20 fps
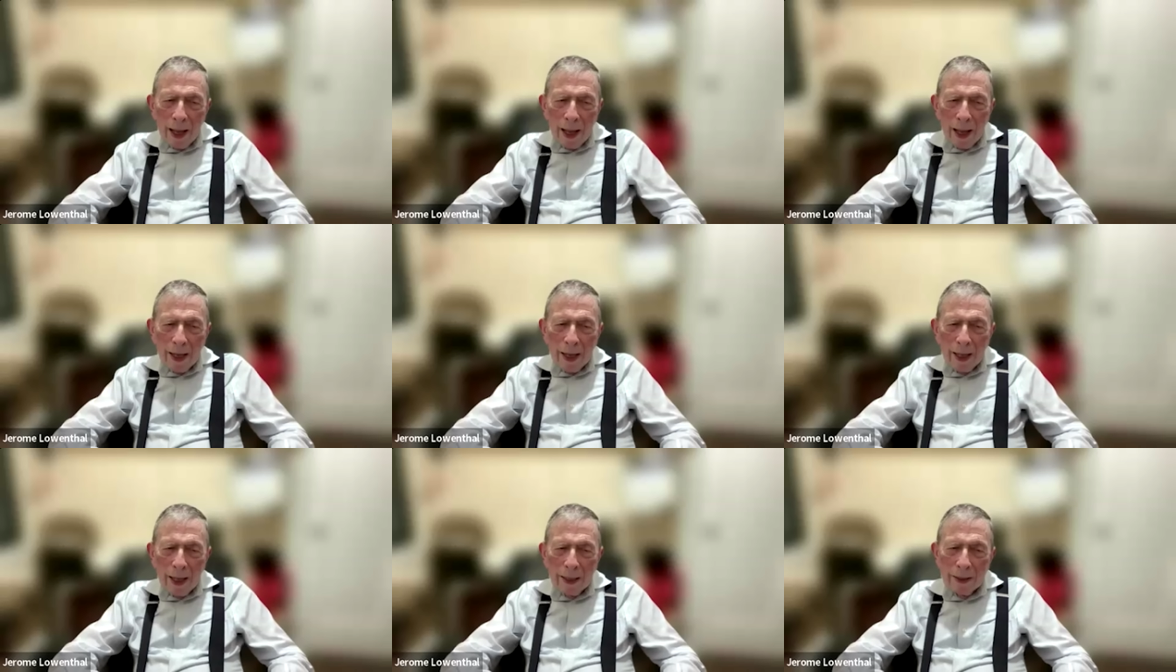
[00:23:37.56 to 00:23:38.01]

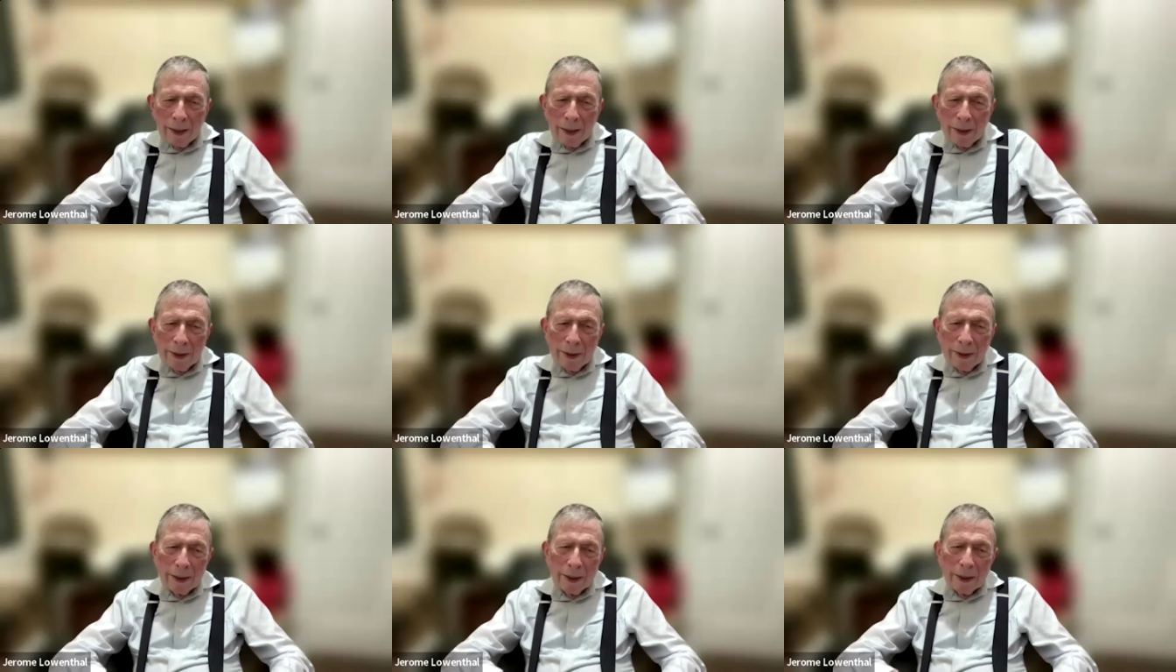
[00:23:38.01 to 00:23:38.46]
I had a
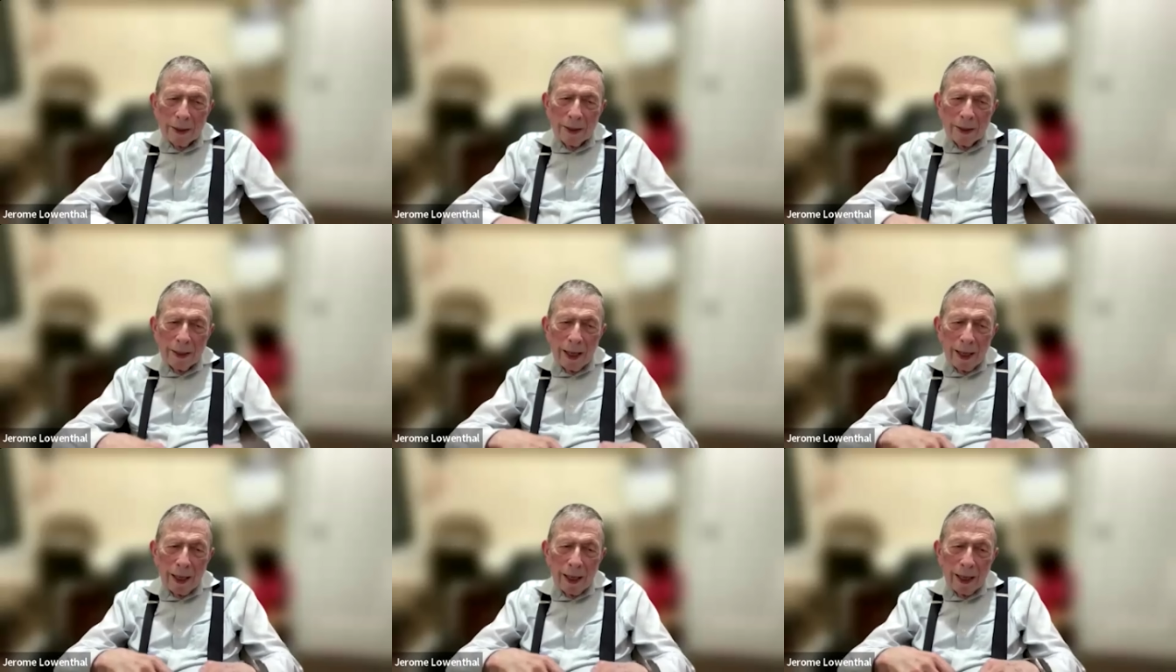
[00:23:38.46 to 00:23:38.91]

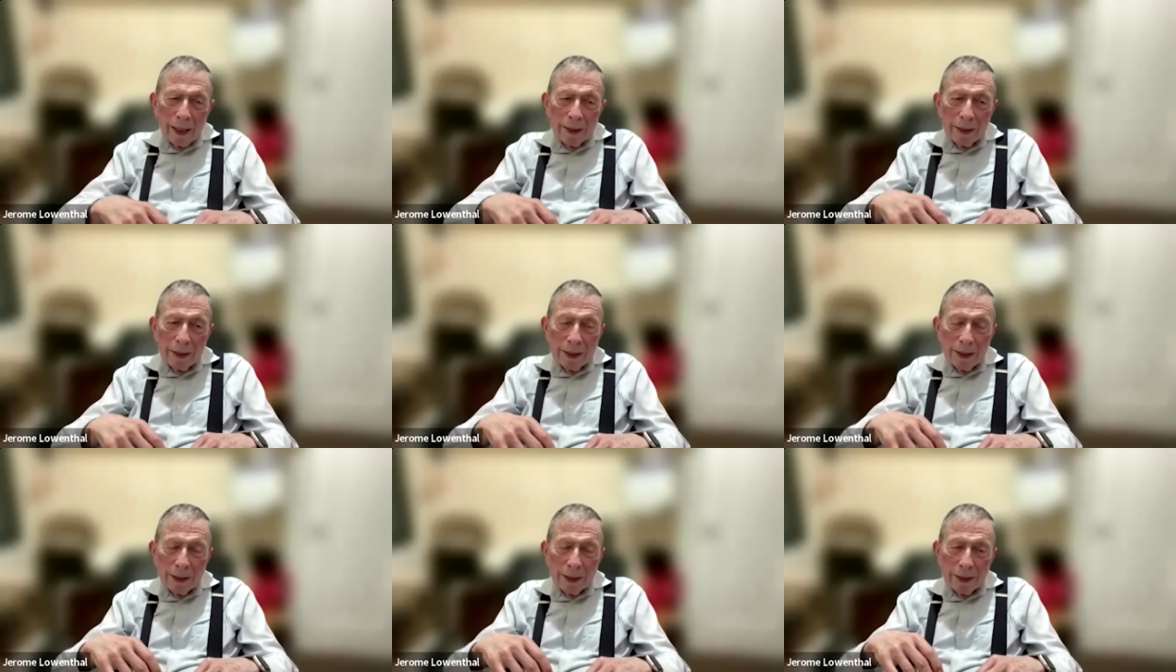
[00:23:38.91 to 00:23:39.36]
ticket. I
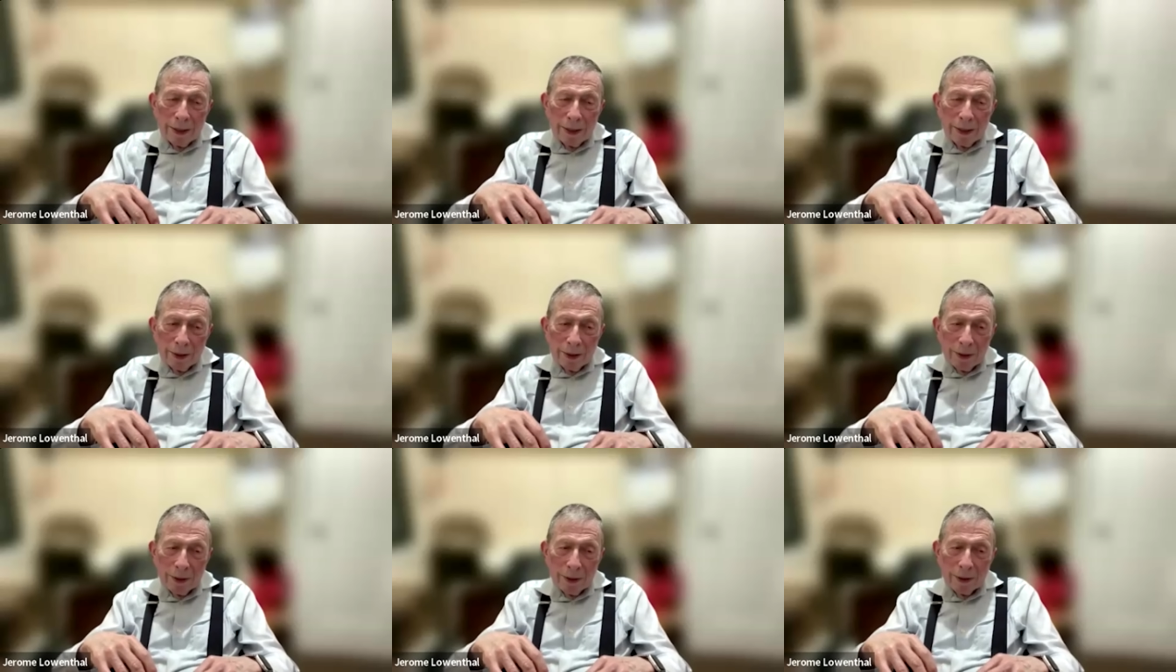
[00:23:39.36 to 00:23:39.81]
had
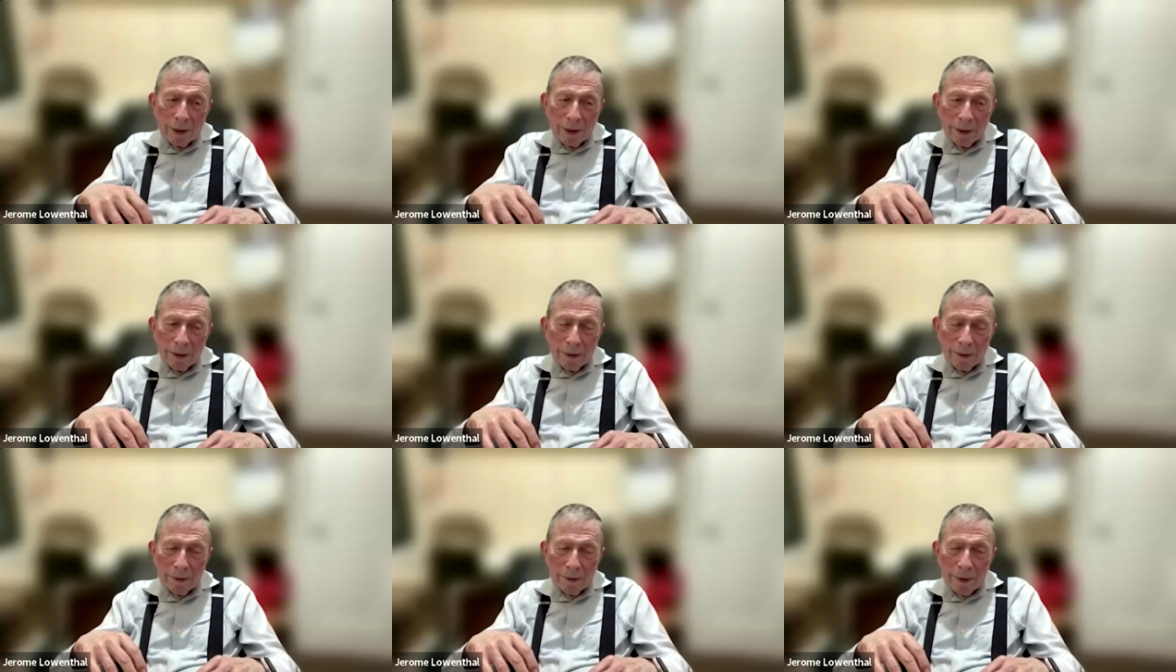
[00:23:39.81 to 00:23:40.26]
tickets,
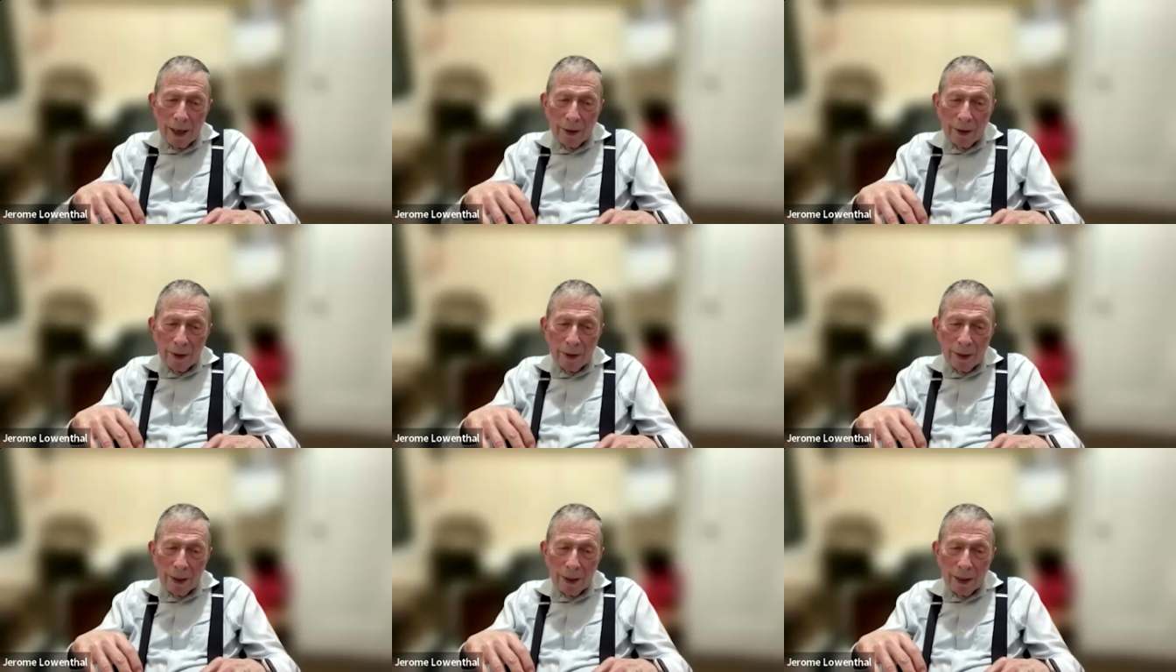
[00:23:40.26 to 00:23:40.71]

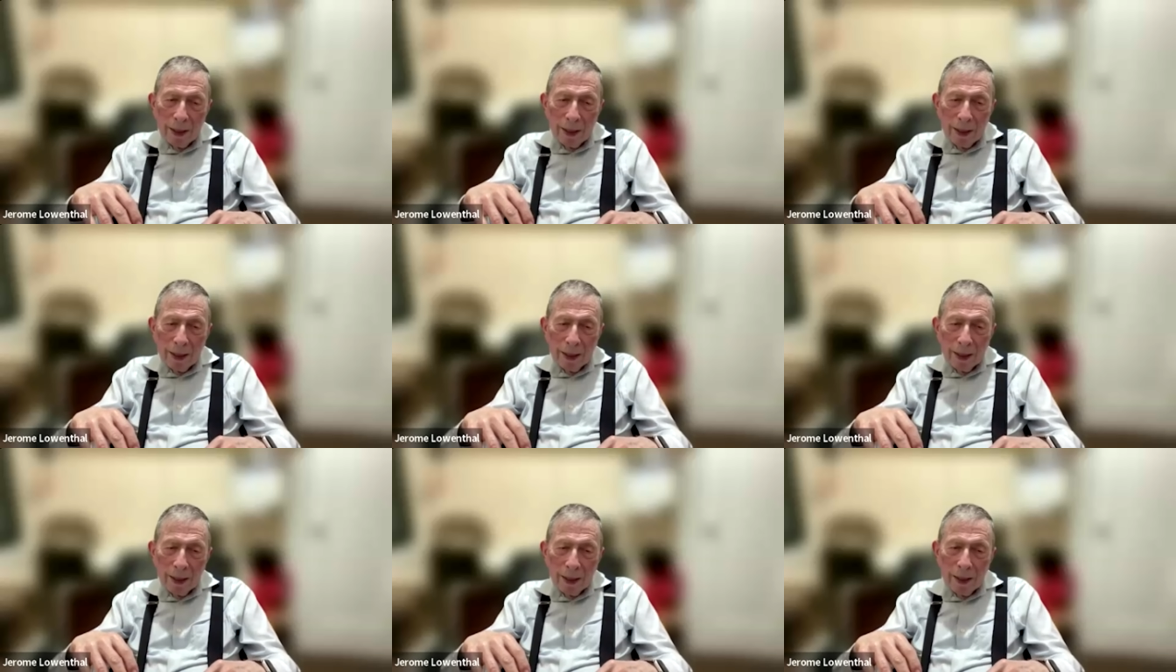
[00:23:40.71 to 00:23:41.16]
rather,
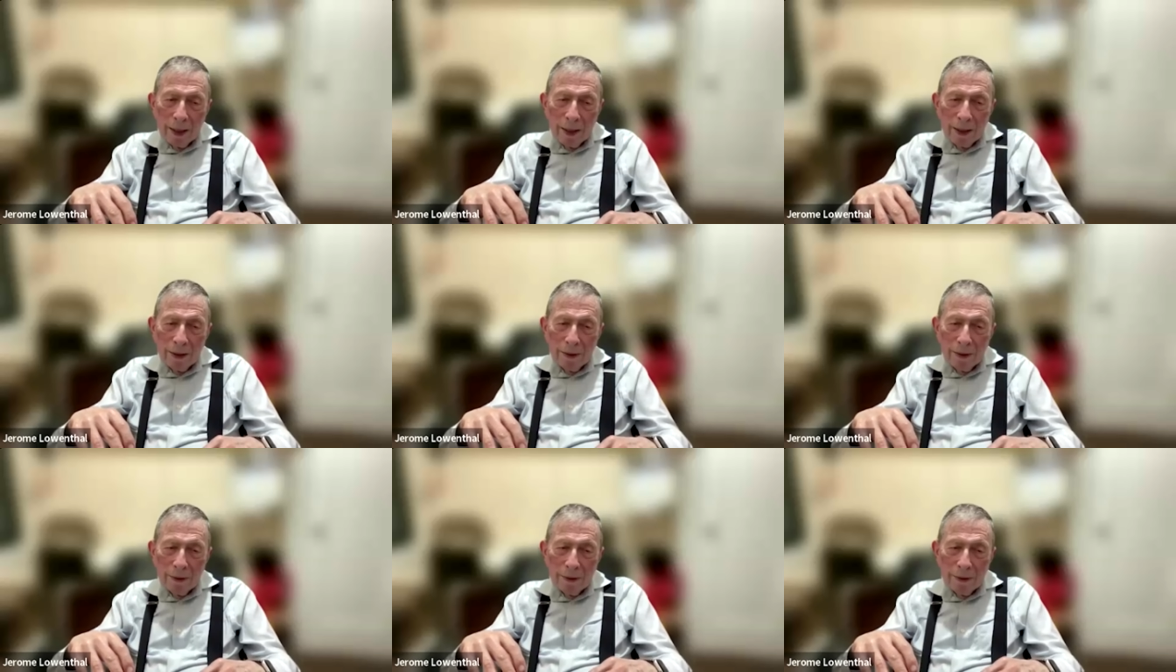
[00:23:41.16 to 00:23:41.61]

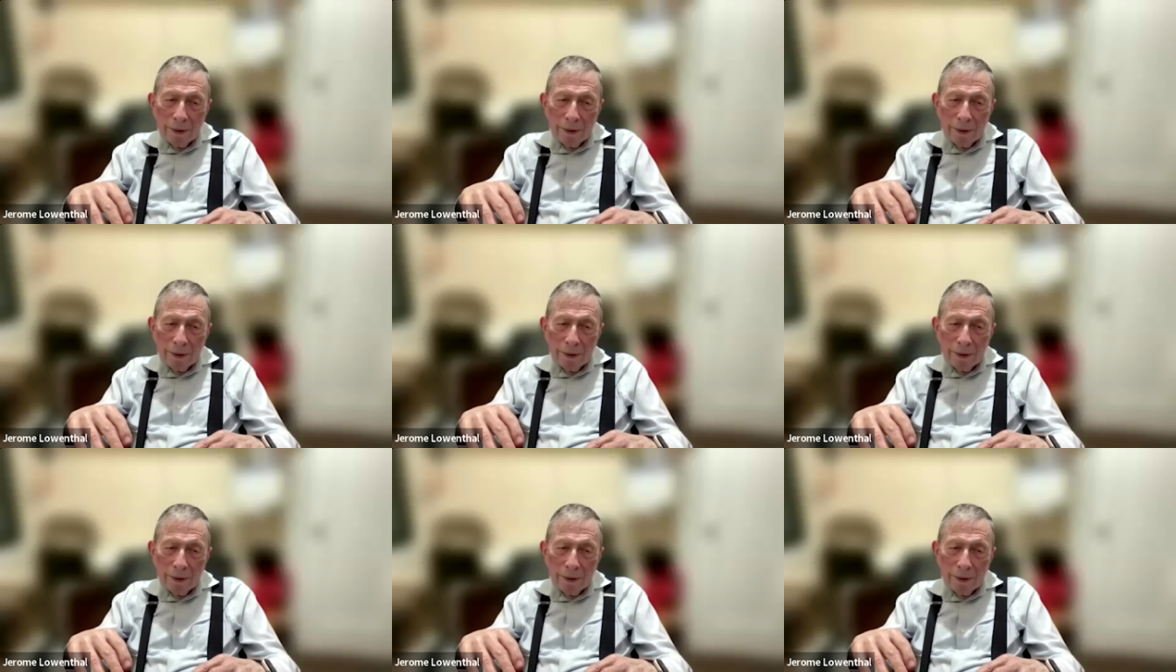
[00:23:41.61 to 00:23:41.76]
uh,